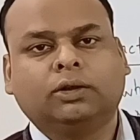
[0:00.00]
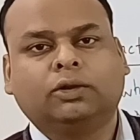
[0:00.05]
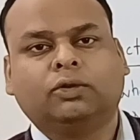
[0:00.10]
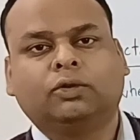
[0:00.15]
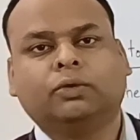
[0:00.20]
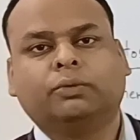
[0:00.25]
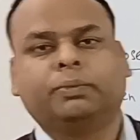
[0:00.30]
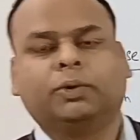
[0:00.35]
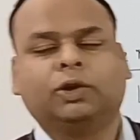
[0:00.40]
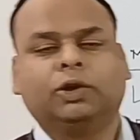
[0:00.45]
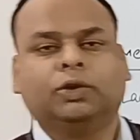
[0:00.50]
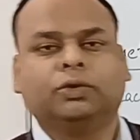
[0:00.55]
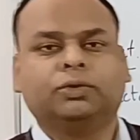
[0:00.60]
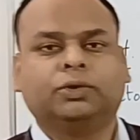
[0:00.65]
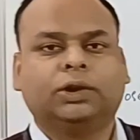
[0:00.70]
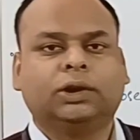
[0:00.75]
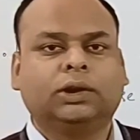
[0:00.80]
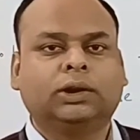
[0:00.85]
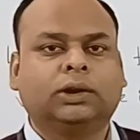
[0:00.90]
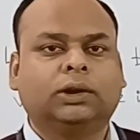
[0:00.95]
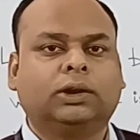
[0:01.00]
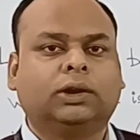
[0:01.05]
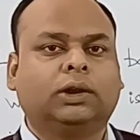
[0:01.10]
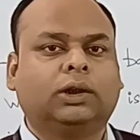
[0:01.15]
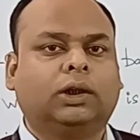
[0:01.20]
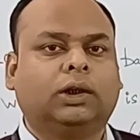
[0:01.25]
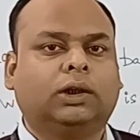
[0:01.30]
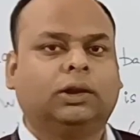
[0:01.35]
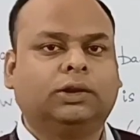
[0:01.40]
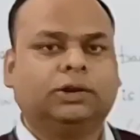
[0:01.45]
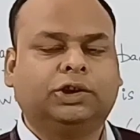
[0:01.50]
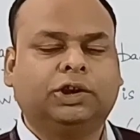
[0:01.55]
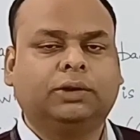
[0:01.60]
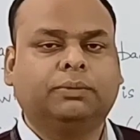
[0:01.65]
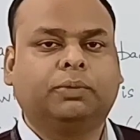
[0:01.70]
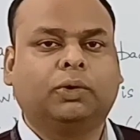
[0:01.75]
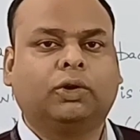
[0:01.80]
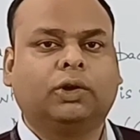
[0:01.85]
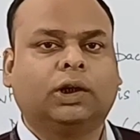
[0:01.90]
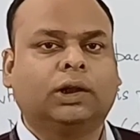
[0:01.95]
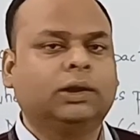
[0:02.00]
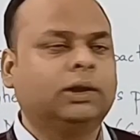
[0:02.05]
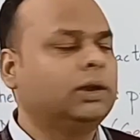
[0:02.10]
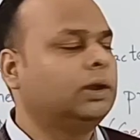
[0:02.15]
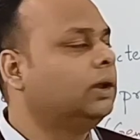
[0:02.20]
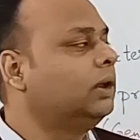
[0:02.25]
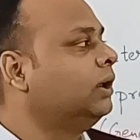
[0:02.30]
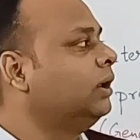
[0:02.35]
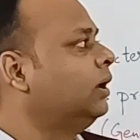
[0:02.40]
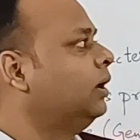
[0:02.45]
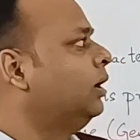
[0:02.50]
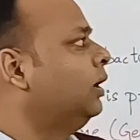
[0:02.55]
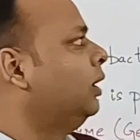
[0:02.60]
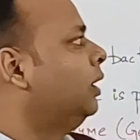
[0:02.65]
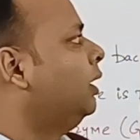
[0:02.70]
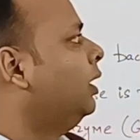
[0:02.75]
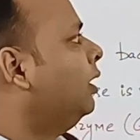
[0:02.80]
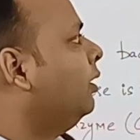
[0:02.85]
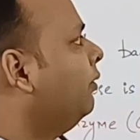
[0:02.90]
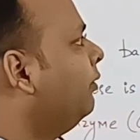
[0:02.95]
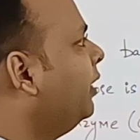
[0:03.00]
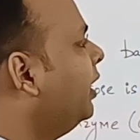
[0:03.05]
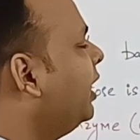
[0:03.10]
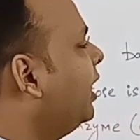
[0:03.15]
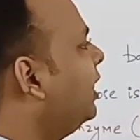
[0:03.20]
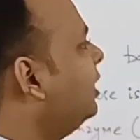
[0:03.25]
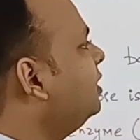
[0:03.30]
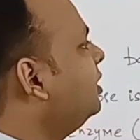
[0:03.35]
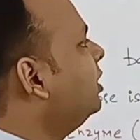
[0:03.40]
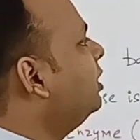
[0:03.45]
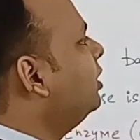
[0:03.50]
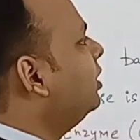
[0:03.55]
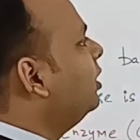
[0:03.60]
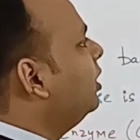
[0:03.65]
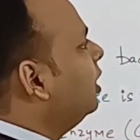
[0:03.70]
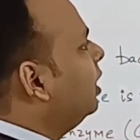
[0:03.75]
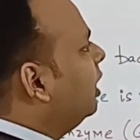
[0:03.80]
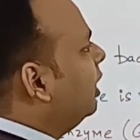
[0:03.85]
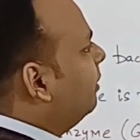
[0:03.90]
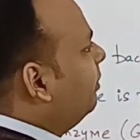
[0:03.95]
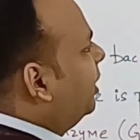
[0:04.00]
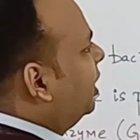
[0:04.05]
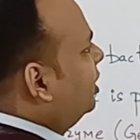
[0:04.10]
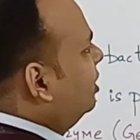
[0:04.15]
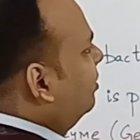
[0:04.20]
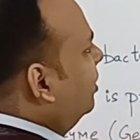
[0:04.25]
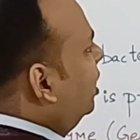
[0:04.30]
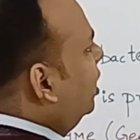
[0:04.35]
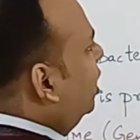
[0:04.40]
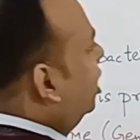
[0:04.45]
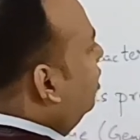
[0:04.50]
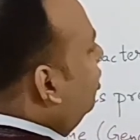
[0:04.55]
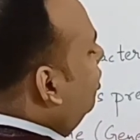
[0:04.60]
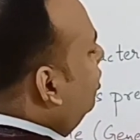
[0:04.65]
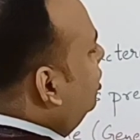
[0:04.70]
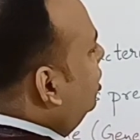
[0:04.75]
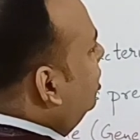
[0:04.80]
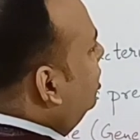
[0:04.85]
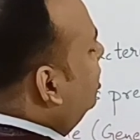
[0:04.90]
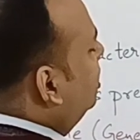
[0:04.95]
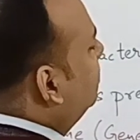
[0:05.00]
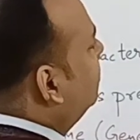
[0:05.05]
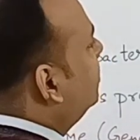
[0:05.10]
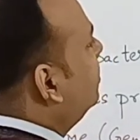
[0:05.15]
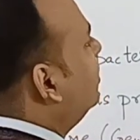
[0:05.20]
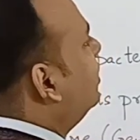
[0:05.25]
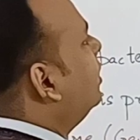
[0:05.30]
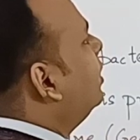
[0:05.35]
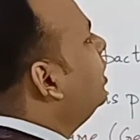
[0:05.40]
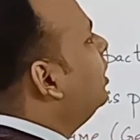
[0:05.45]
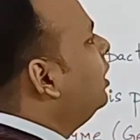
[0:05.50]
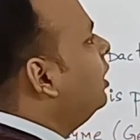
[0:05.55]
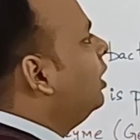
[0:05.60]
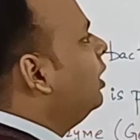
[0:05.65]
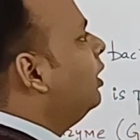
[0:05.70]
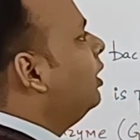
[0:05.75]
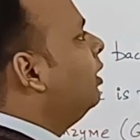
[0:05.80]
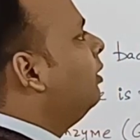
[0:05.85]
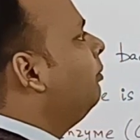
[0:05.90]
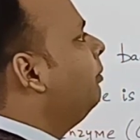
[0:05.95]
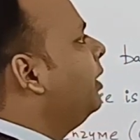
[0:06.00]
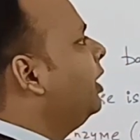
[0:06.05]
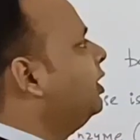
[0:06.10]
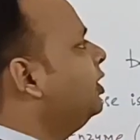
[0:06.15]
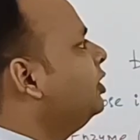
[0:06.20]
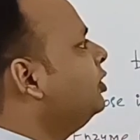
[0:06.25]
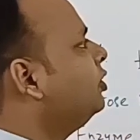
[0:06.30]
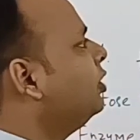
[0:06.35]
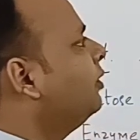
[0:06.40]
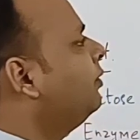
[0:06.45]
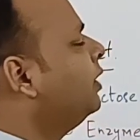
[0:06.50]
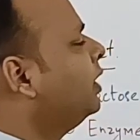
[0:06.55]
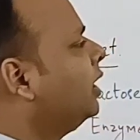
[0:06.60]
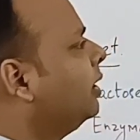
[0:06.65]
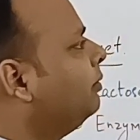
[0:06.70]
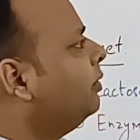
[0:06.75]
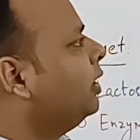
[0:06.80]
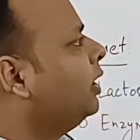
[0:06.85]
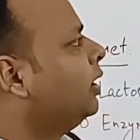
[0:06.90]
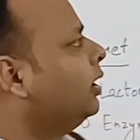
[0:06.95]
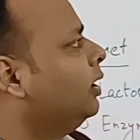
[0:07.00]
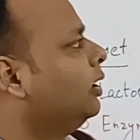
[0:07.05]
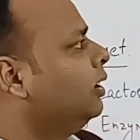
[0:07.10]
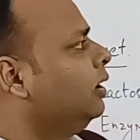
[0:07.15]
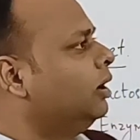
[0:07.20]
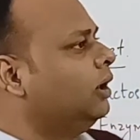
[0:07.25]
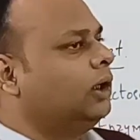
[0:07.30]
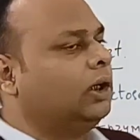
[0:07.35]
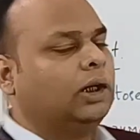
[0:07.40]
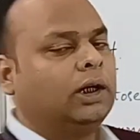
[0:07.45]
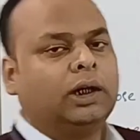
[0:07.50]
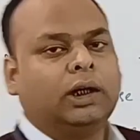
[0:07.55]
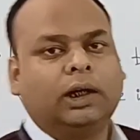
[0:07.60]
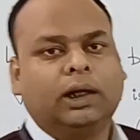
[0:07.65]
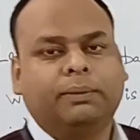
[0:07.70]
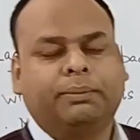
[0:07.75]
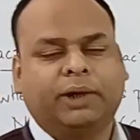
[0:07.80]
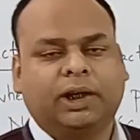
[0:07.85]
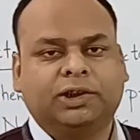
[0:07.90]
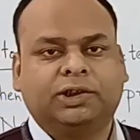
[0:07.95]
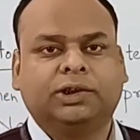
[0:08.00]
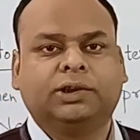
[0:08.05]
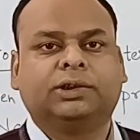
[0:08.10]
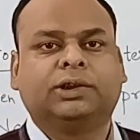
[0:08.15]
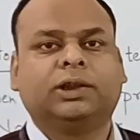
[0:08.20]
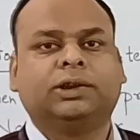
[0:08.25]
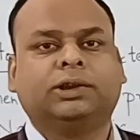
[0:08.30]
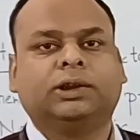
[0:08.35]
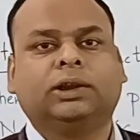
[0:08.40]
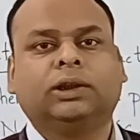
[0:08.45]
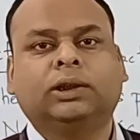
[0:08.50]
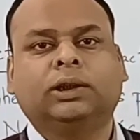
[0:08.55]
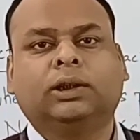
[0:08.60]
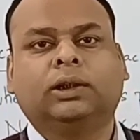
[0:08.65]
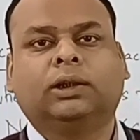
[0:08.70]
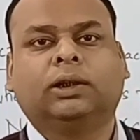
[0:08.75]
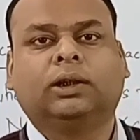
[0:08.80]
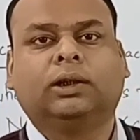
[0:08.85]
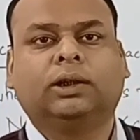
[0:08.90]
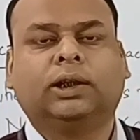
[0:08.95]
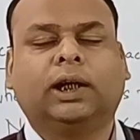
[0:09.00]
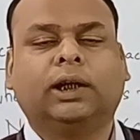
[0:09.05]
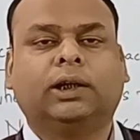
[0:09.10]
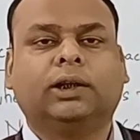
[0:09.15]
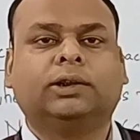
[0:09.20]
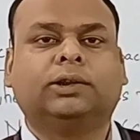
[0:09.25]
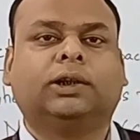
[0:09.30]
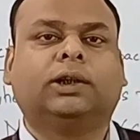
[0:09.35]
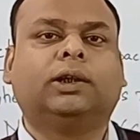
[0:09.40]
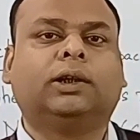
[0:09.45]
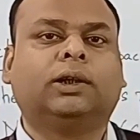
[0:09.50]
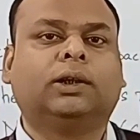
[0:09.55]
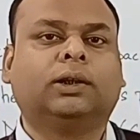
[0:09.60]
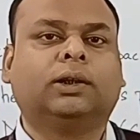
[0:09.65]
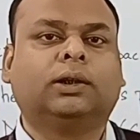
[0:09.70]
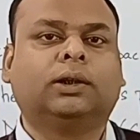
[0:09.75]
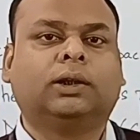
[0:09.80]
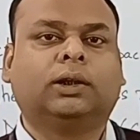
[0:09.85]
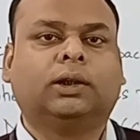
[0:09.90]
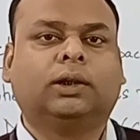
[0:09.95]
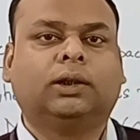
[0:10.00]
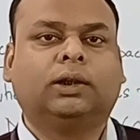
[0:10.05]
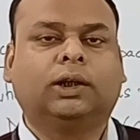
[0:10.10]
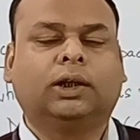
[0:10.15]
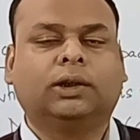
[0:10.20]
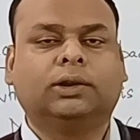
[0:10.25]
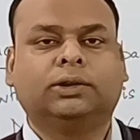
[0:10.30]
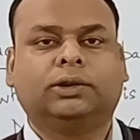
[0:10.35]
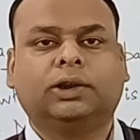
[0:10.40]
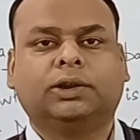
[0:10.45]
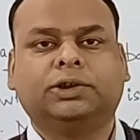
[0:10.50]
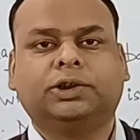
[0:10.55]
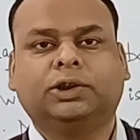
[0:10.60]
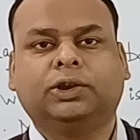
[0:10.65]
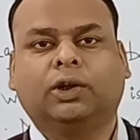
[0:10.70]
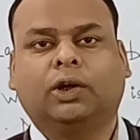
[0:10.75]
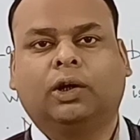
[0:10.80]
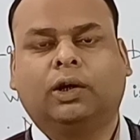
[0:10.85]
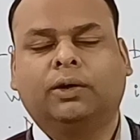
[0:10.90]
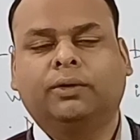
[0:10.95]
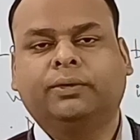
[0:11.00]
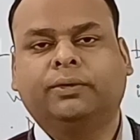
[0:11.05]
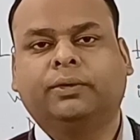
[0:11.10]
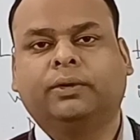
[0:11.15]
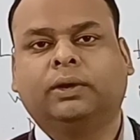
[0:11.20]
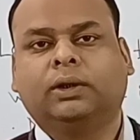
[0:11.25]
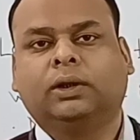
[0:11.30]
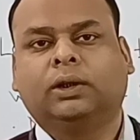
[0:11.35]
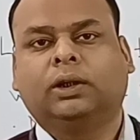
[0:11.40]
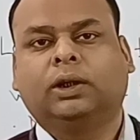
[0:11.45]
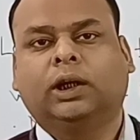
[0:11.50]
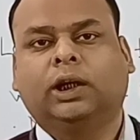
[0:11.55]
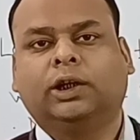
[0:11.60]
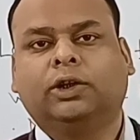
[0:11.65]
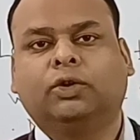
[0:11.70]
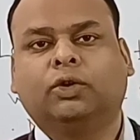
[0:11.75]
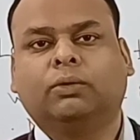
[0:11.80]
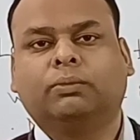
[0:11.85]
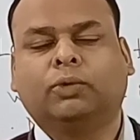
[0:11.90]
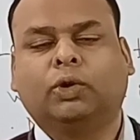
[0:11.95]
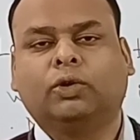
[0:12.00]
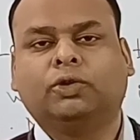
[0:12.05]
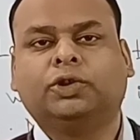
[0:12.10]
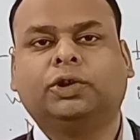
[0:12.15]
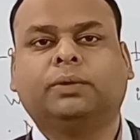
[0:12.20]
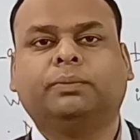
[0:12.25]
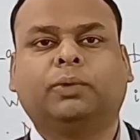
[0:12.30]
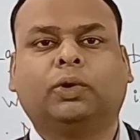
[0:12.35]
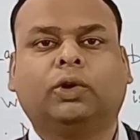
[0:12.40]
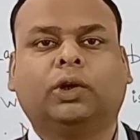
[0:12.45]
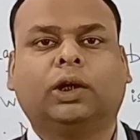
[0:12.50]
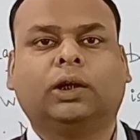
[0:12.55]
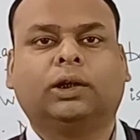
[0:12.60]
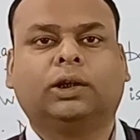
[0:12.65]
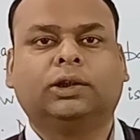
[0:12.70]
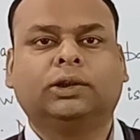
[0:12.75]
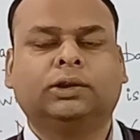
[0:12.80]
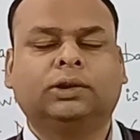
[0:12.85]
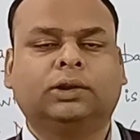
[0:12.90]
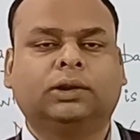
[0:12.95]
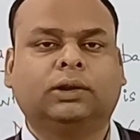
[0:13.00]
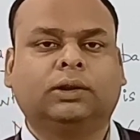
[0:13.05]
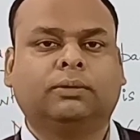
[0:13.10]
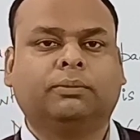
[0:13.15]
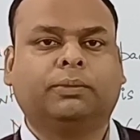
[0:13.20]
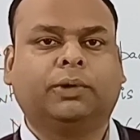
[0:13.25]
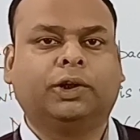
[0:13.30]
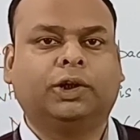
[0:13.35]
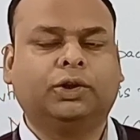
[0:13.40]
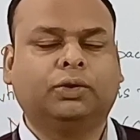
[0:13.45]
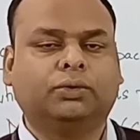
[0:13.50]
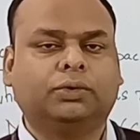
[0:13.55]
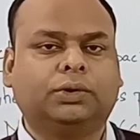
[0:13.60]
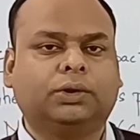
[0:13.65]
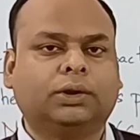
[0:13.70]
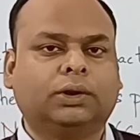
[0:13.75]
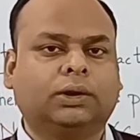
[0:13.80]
to produce the gene product, whereas in repressible control system, presence of a chemical represses the gene, that is, it turns the gene off and no more gene product is produced.